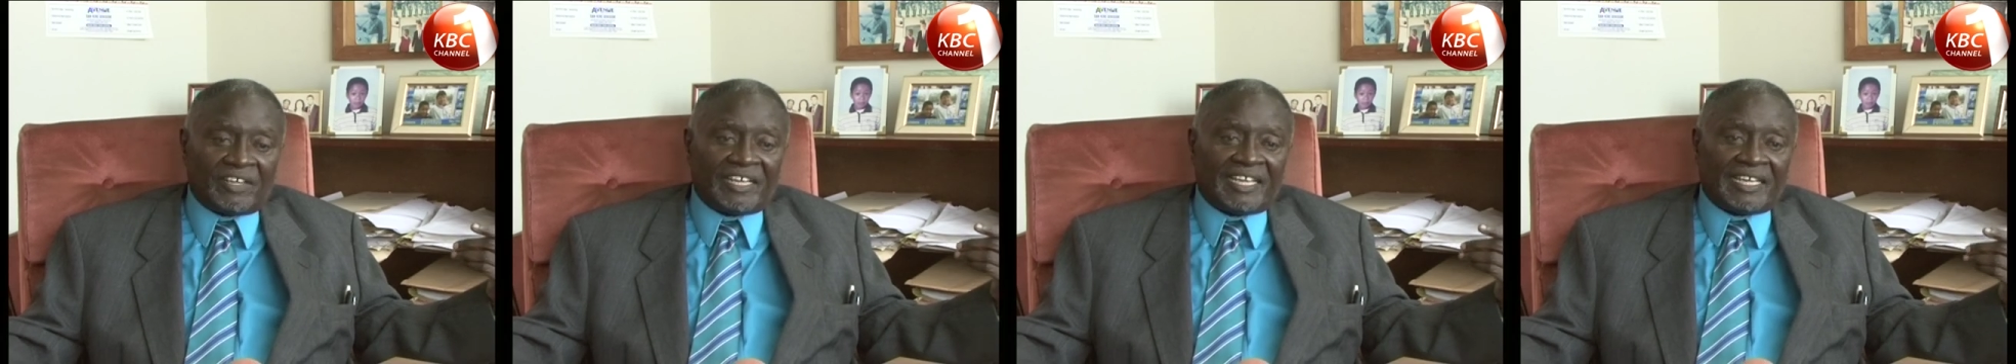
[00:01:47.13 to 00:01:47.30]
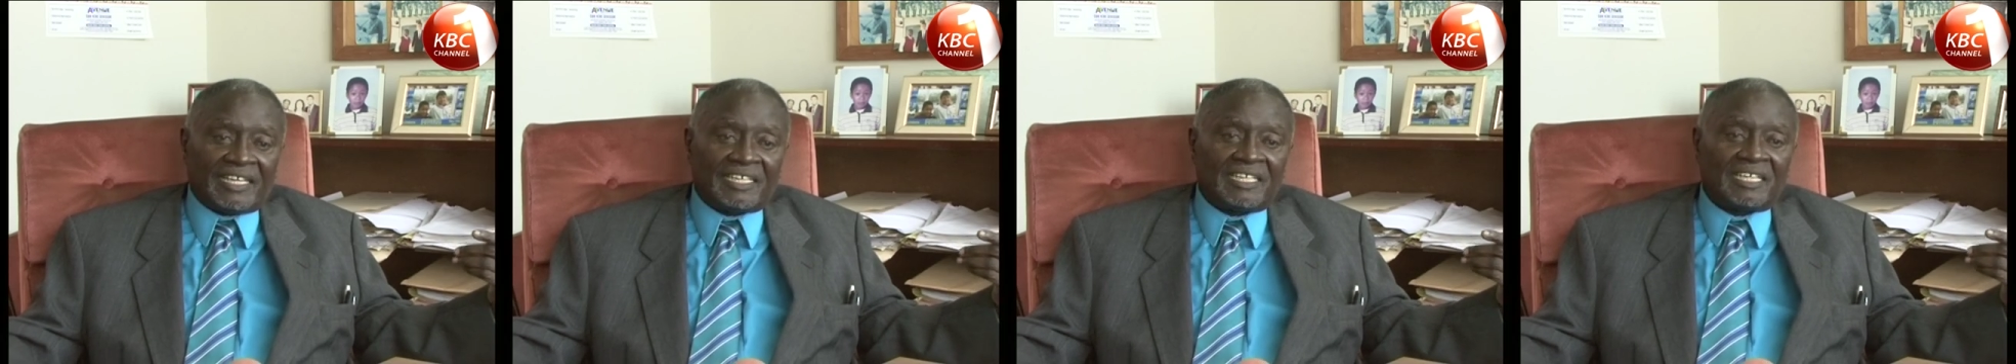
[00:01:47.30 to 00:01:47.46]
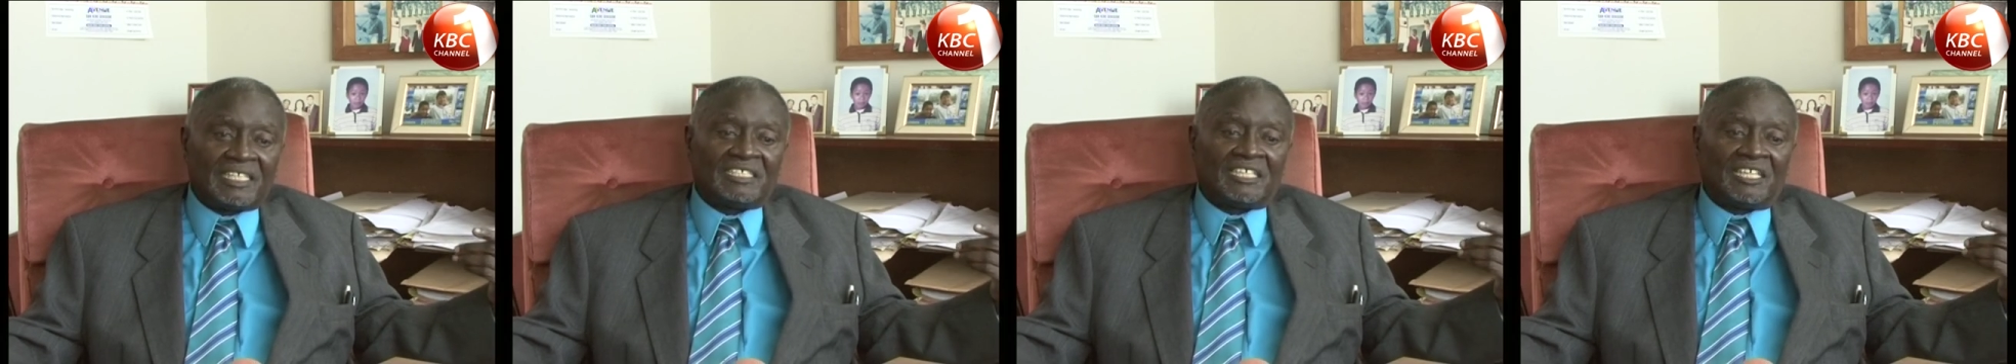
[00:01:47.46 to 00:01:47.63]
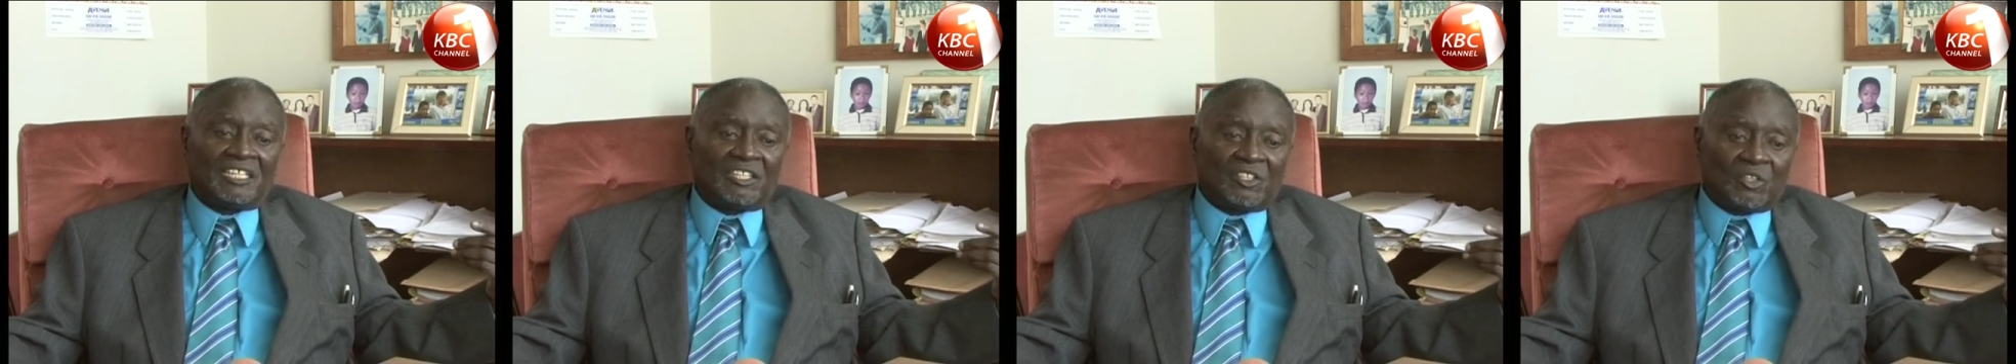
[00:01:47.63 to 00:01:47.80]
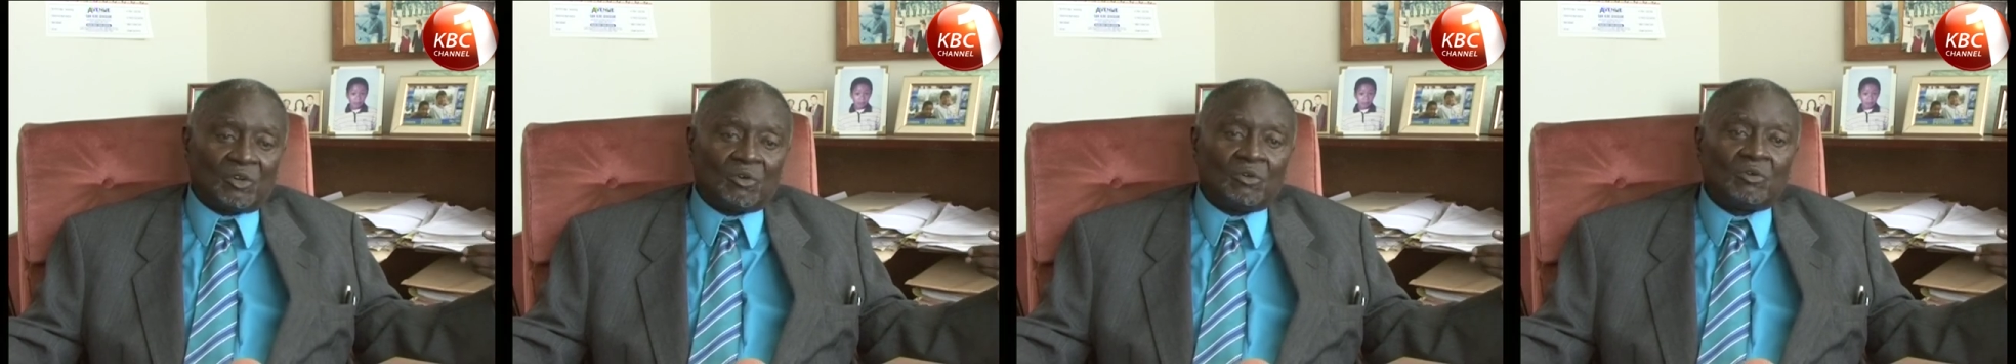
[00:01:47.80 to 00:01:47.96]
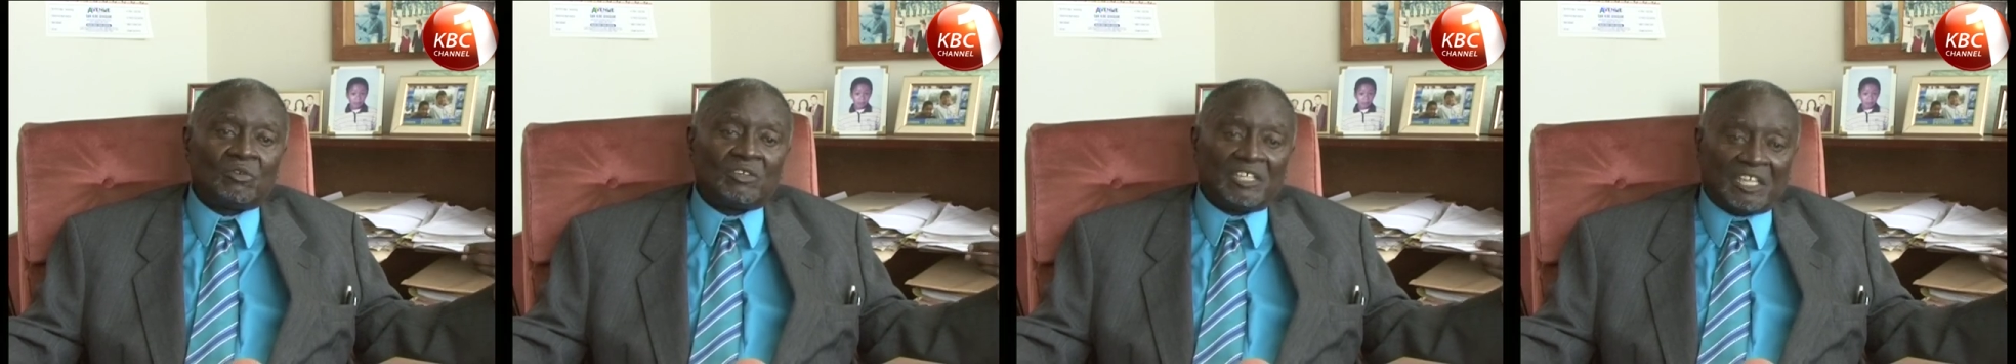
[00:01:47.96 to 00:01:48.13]
energy
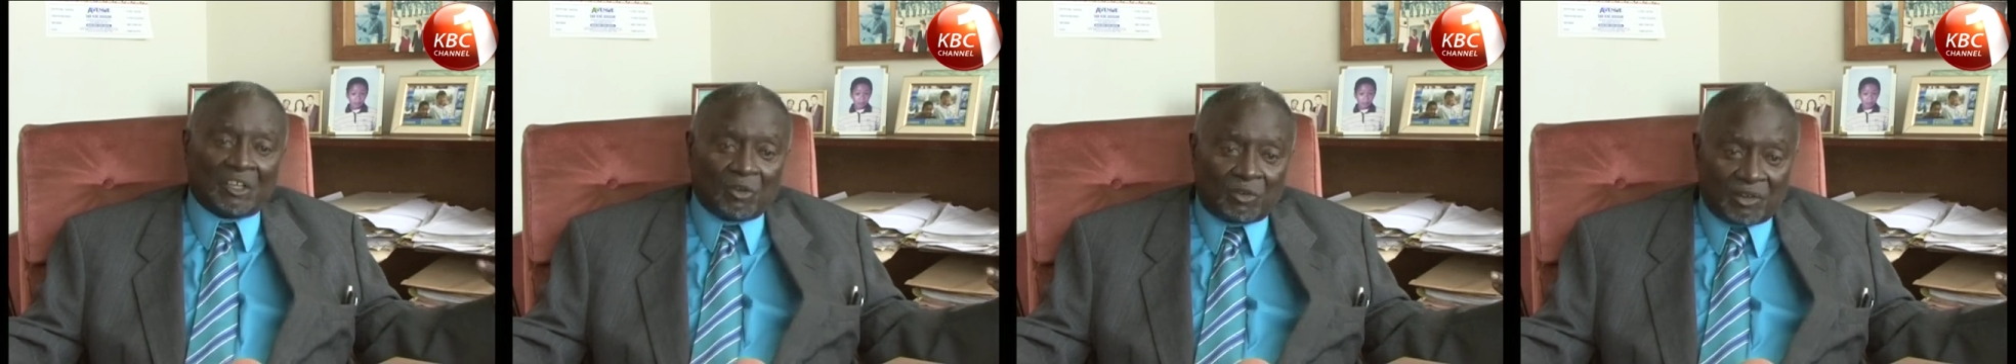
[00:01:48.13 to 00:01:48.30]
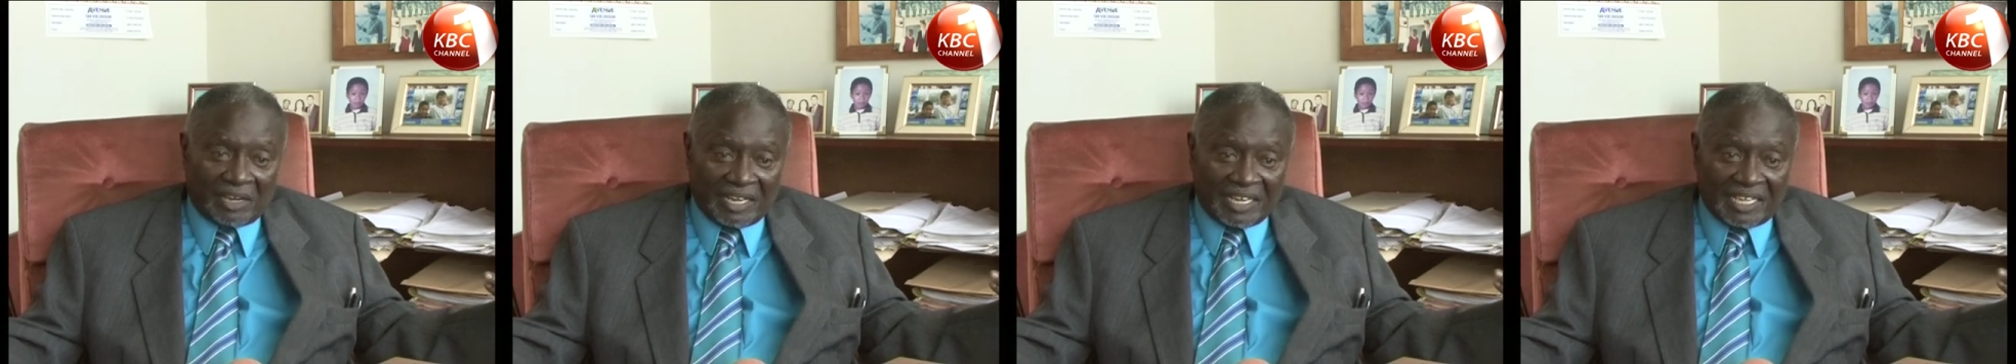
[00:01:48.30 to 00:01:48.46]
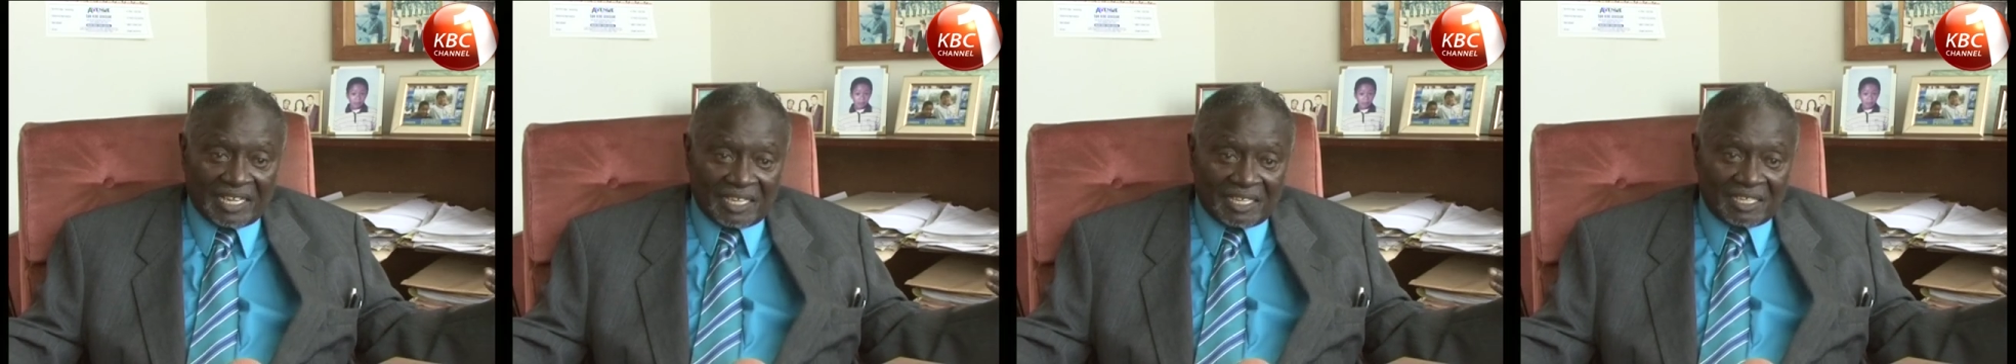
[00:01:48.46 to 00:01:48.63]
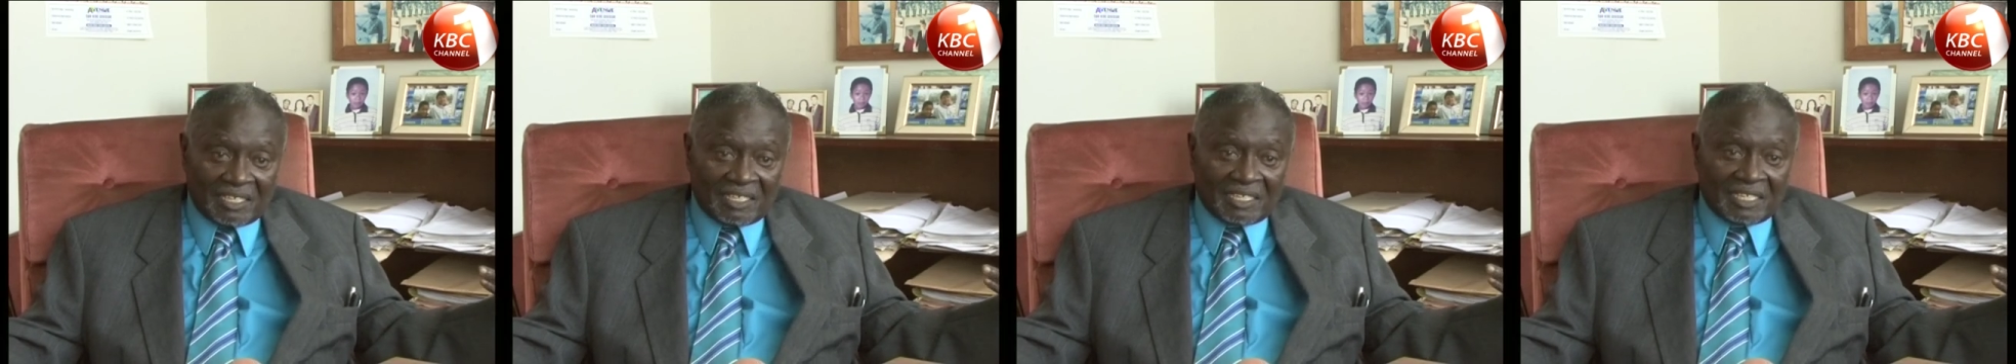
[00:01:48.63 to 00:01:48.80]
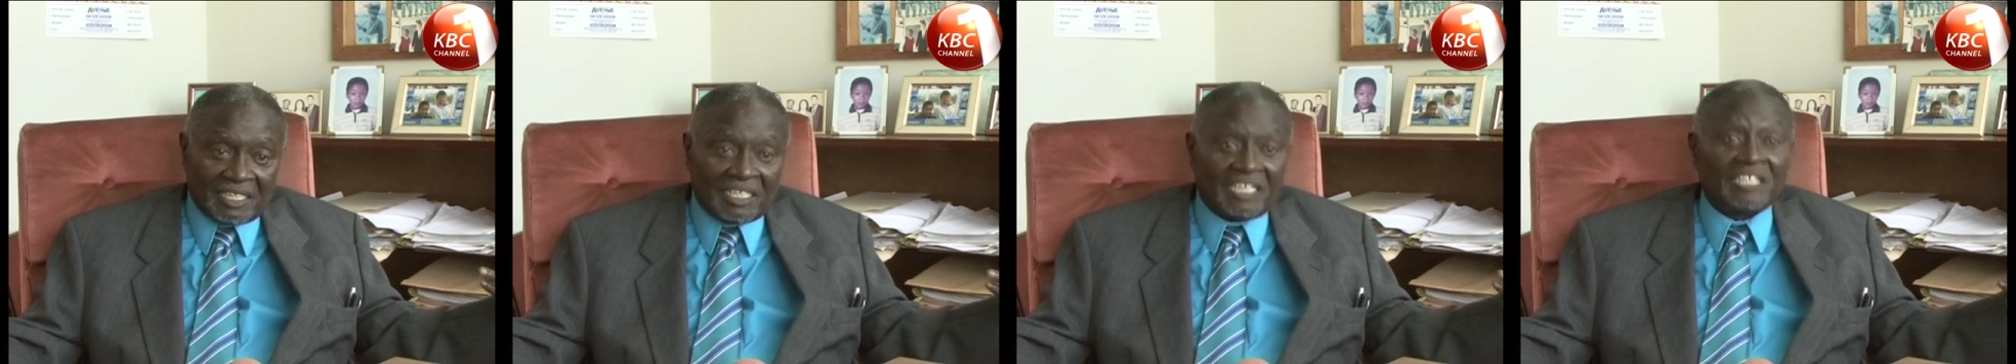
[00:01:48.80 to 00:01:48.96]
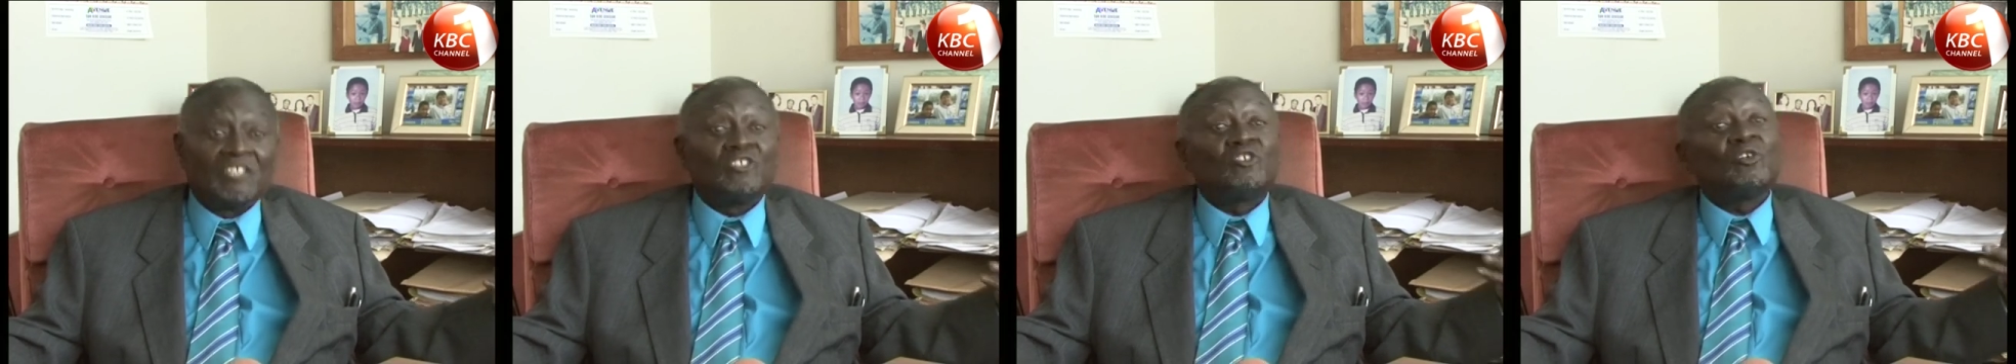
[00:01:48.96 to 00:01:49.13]
through nuclear
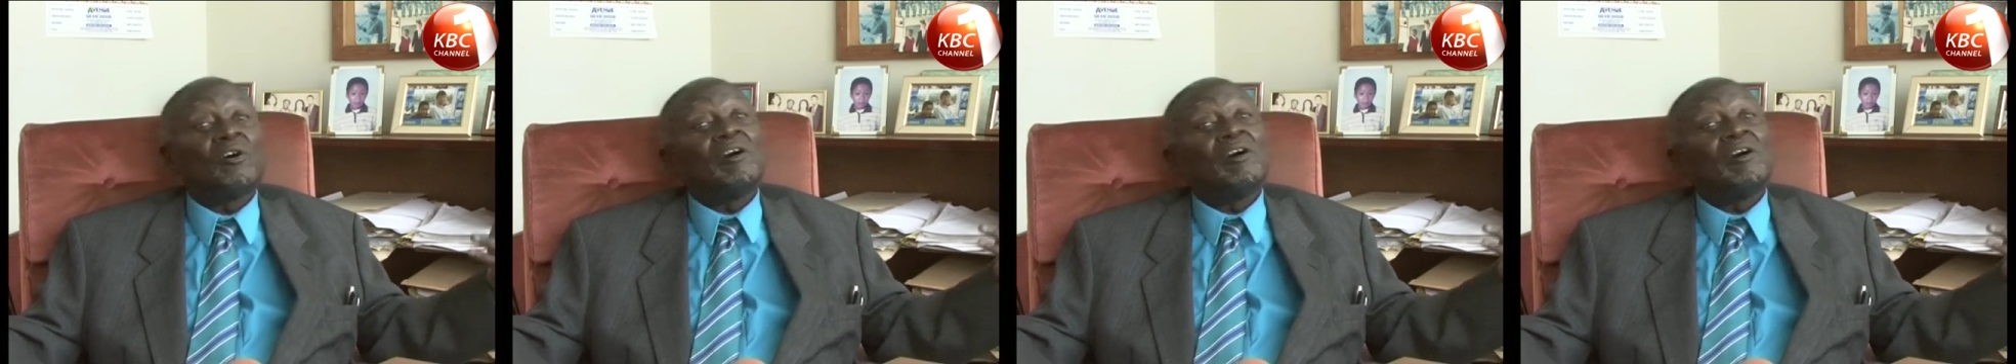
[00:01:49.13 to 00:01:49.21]
into